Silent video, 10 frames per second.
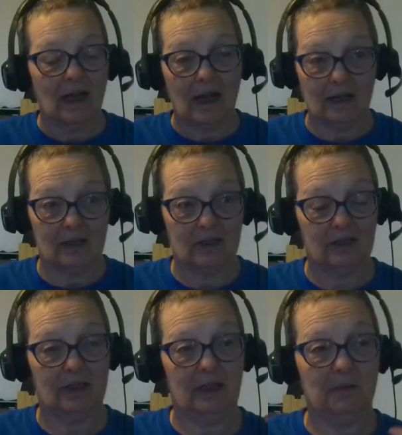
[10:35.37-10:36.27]
And I
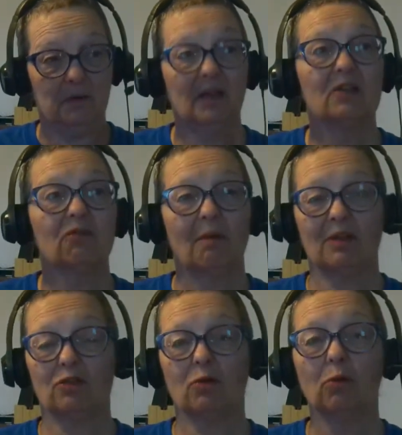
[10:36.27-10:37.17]
just need a place for my
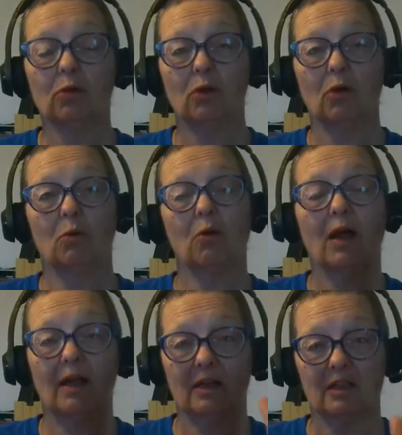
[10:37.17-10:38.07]
soul to go where
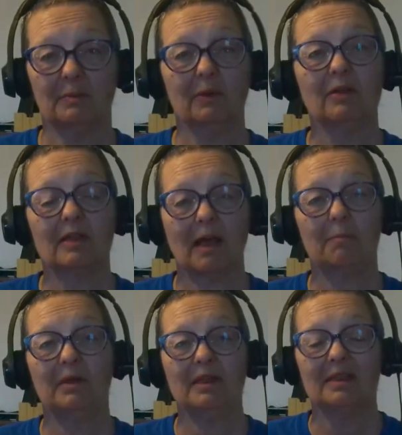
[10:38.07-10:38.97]
I can experience
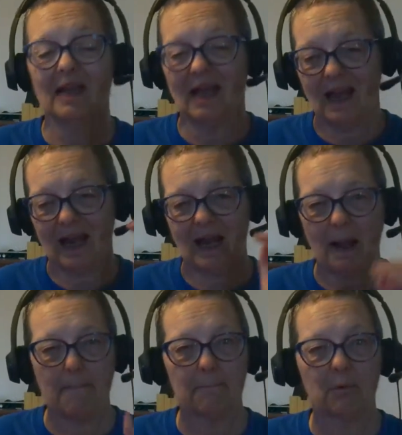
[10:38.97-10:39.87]
that peace. And
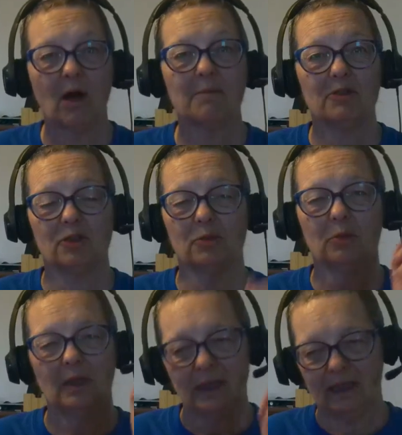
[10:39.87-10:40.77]
I promise you,
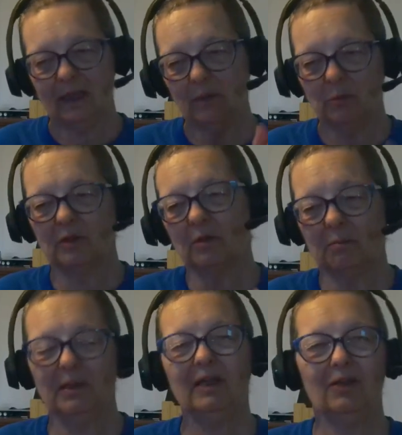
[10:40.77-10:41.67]
He will
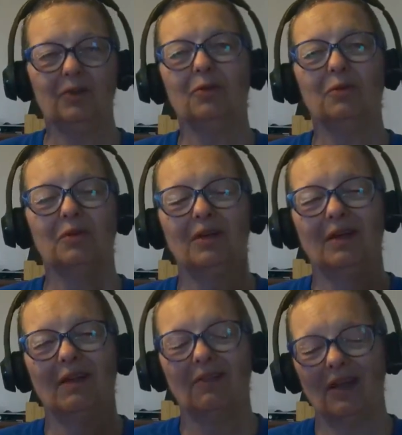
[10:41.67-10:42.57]
meet you
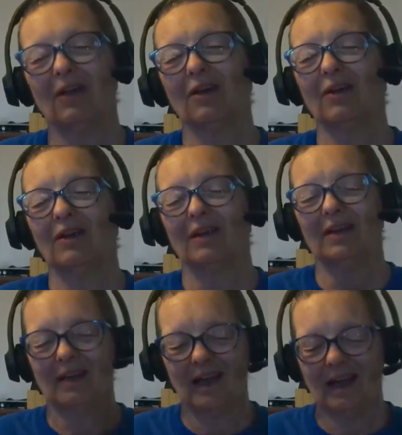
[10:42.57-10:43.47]
there
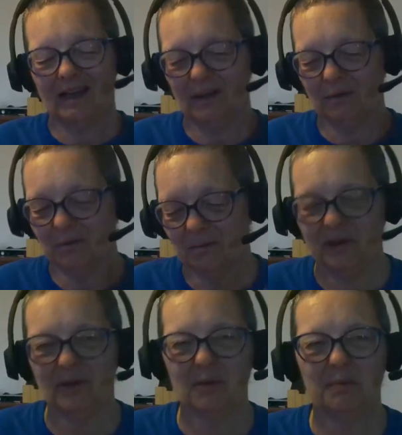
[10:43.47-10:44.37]
and He will
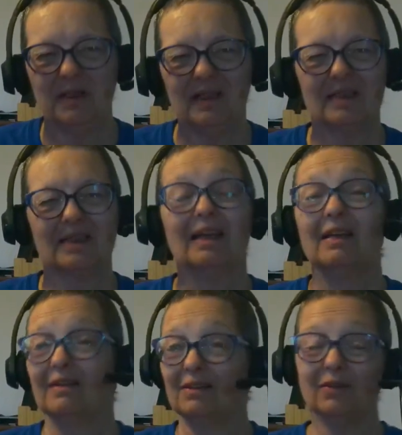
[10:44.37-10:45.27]
be your peace.
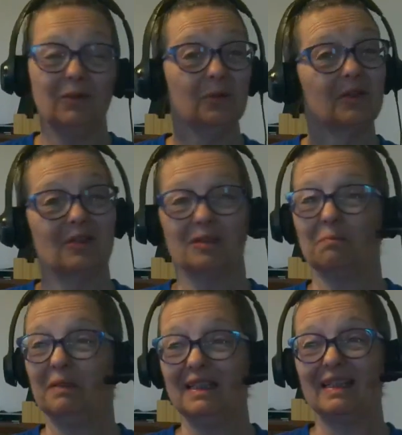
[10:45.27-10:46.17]
So you can
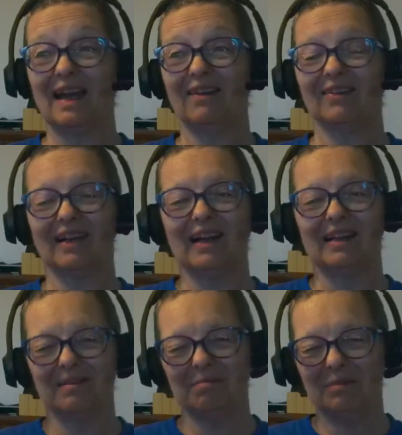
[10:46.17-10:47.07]
just peace out,
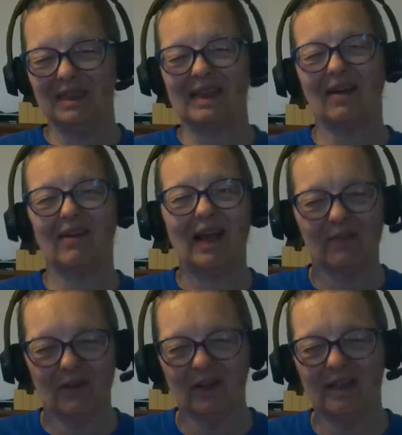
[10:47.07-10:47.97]
right? Peace out.
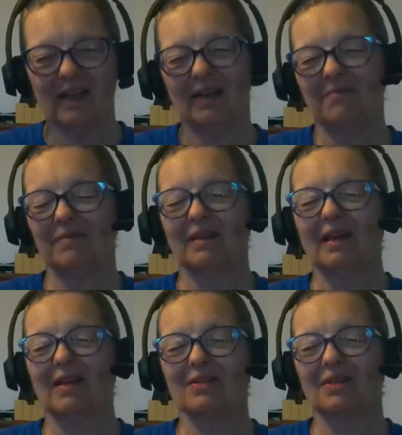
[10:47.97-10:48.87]
Have a great day.
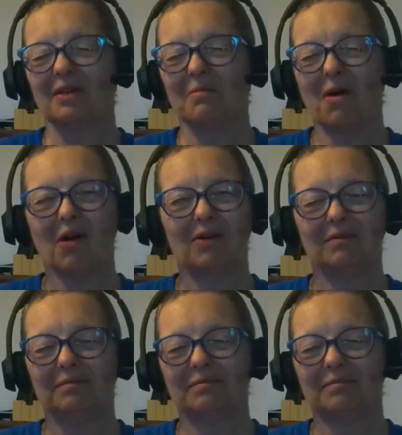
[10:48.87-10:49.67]
I'll see you tomorrow.